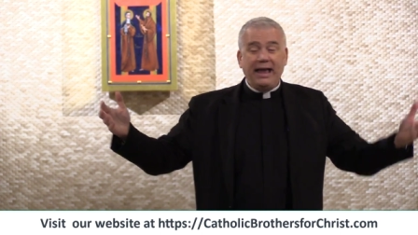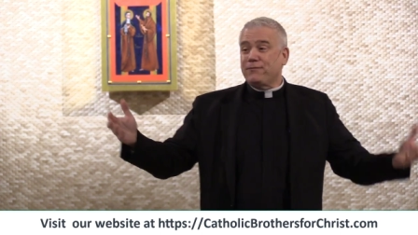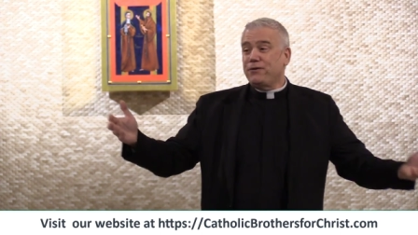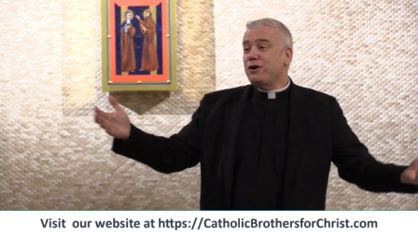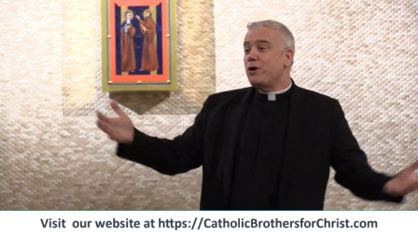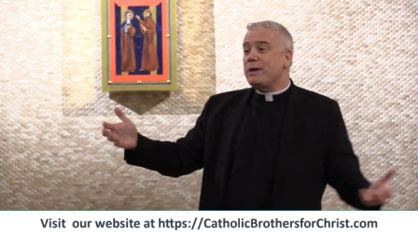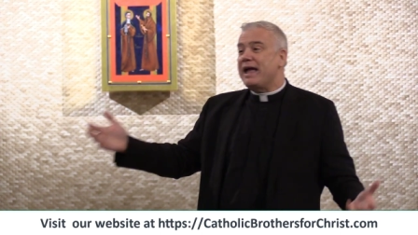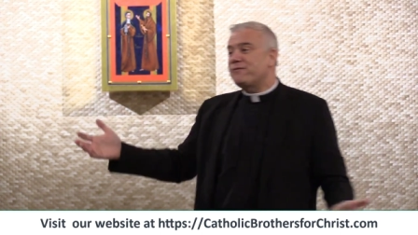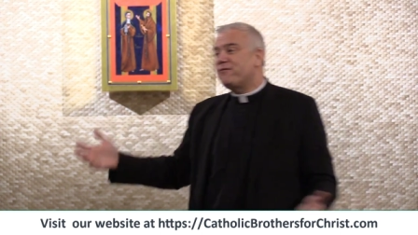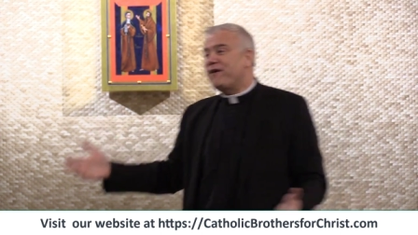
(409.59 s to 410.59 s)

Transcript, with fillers: If you don't have